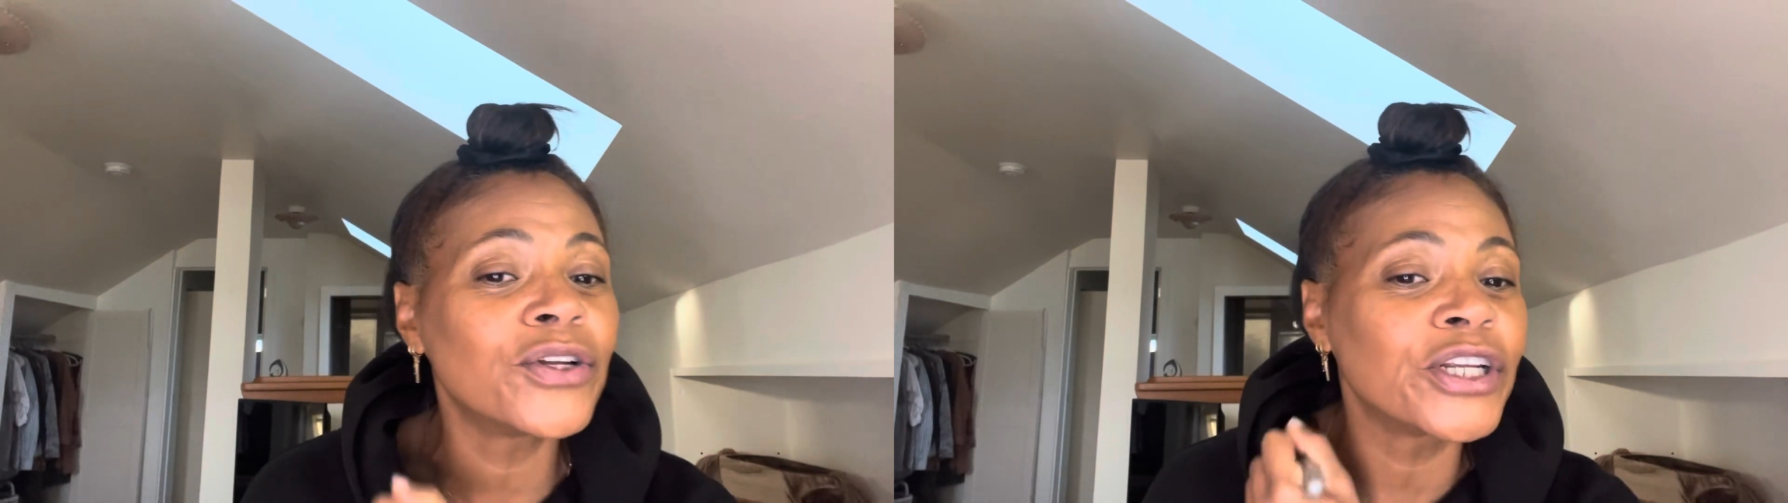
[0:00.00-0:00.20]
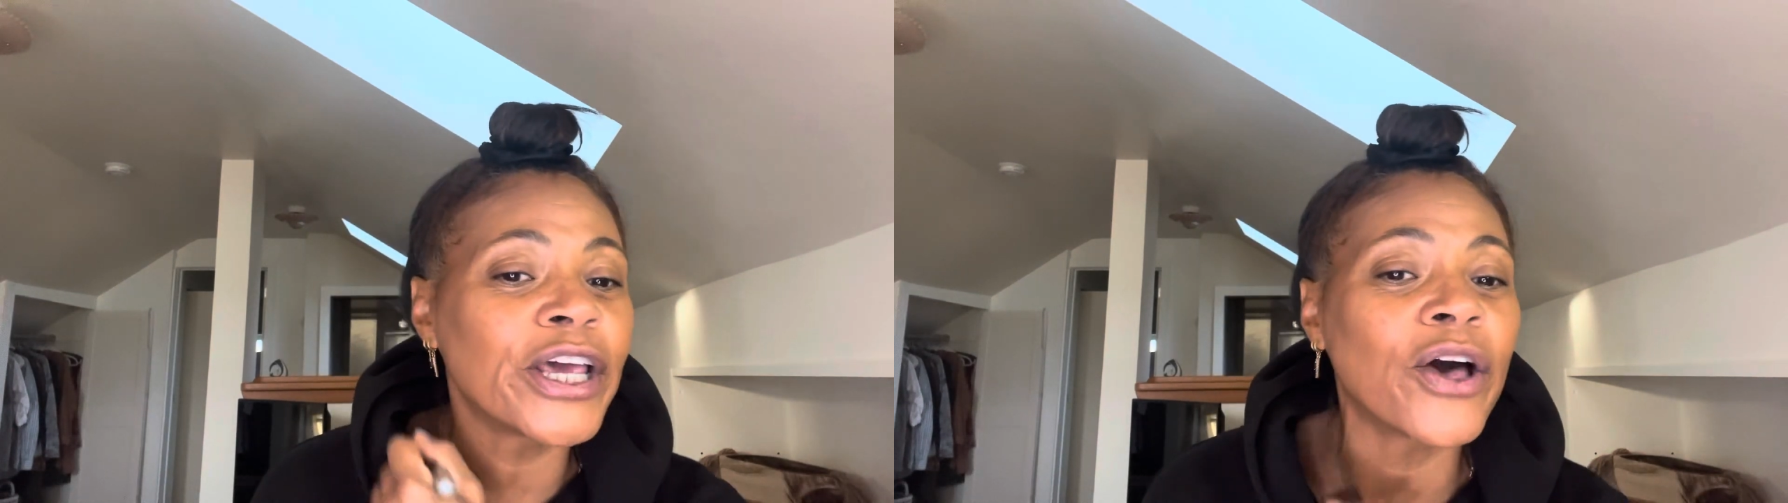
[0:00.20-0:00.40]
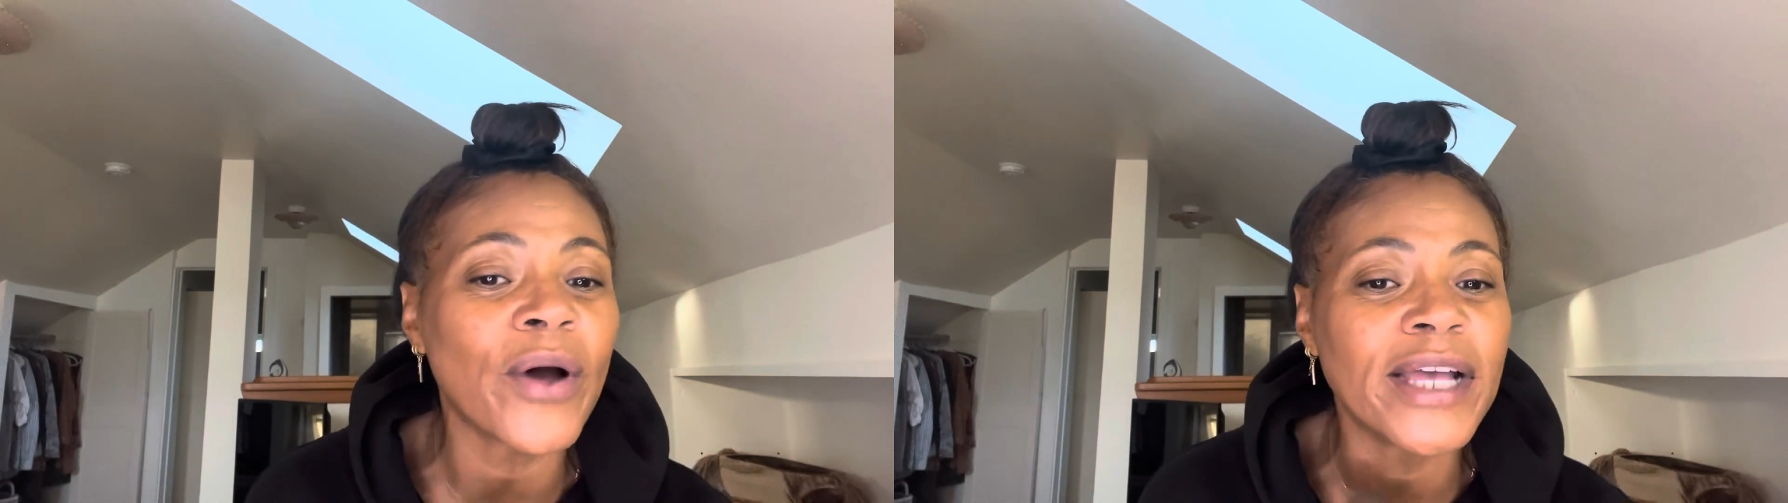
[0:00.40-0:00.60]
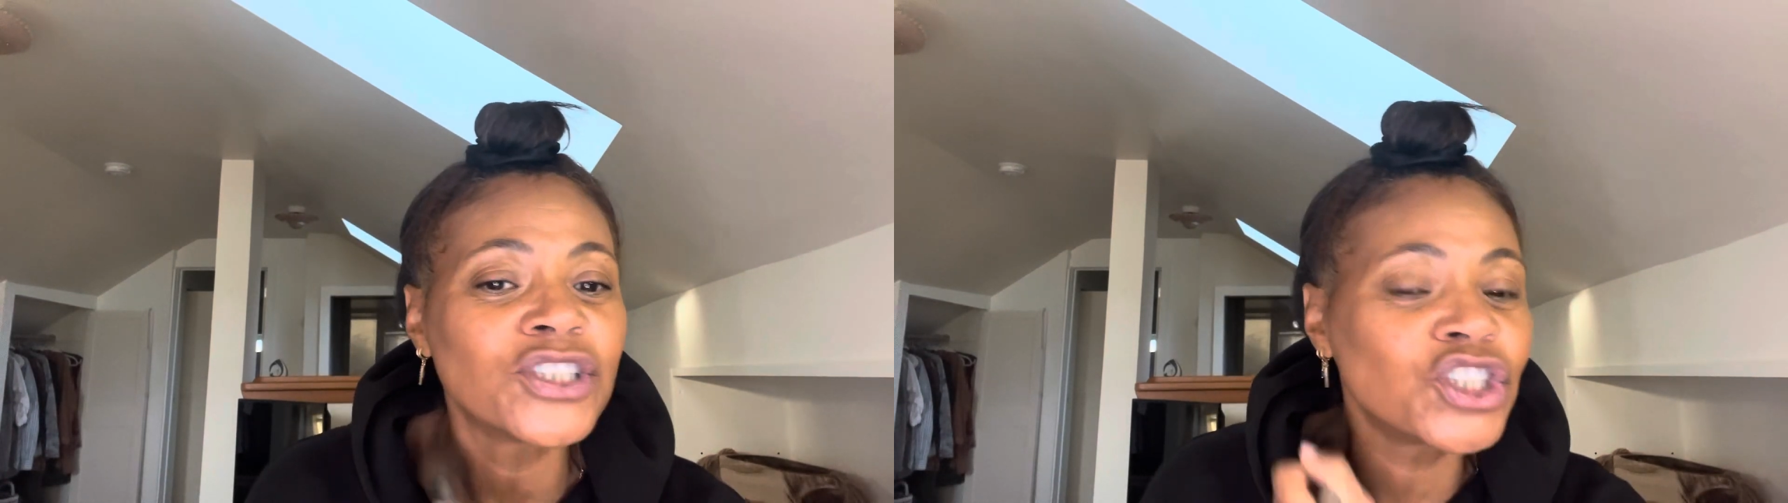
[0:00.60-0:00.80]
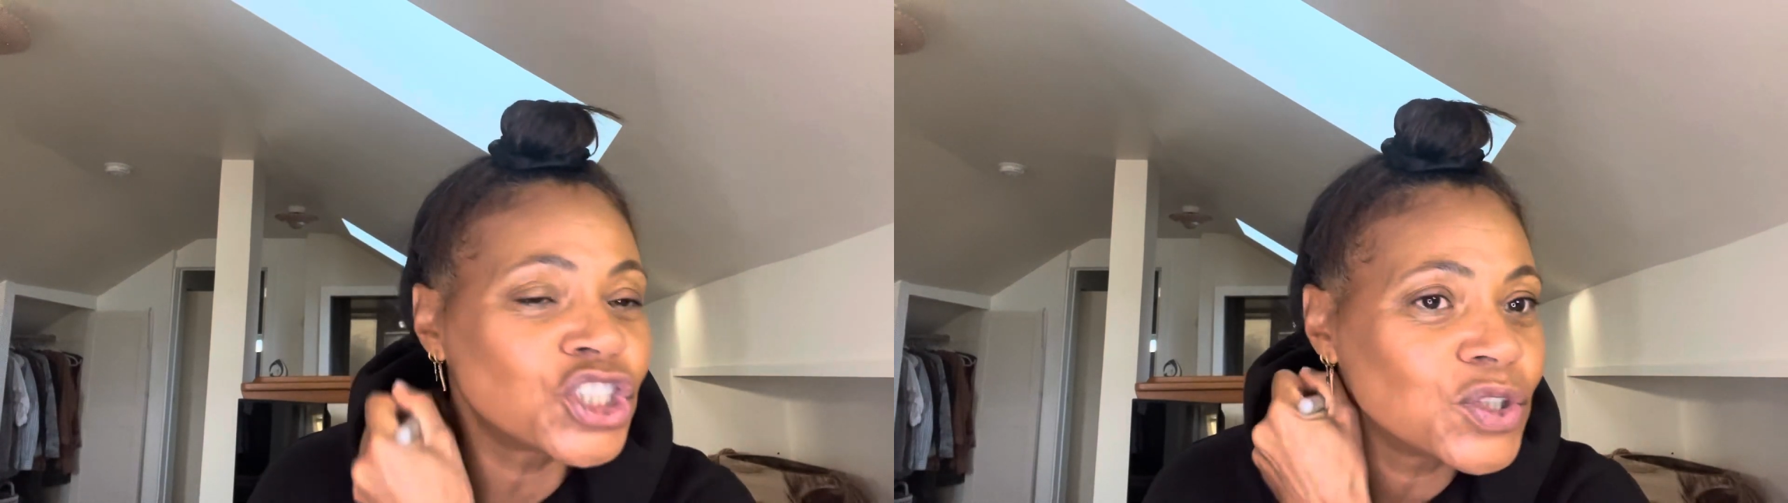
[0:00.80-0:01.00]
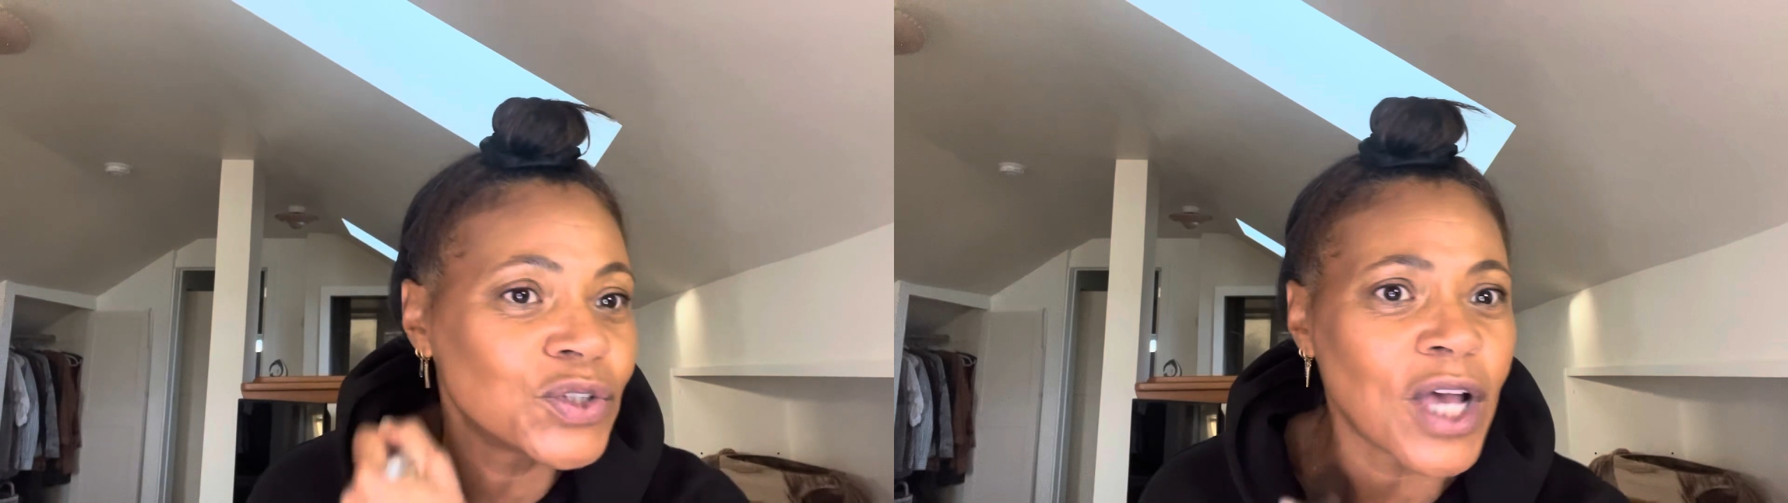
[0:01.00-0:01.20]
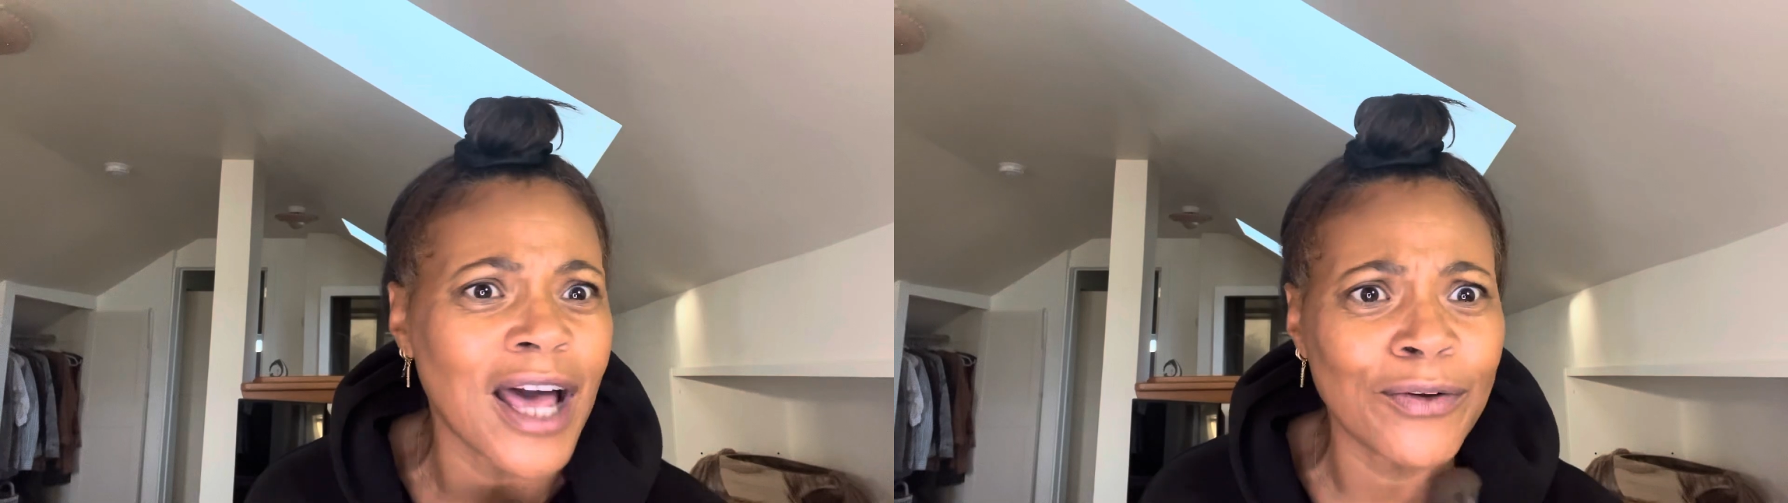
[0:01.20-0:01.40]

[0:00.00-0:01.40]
And she's kind